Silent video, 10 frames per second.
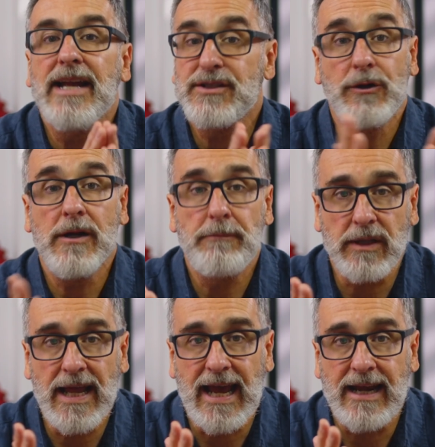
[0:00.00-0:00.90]
It's a good
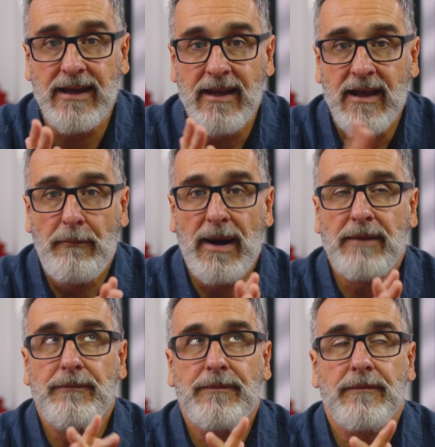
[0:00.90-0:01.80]
plan,
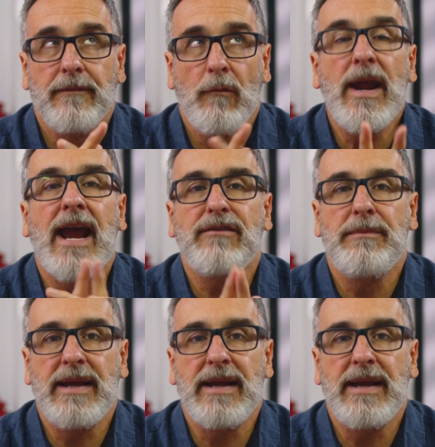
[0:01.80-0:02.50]
but we have to be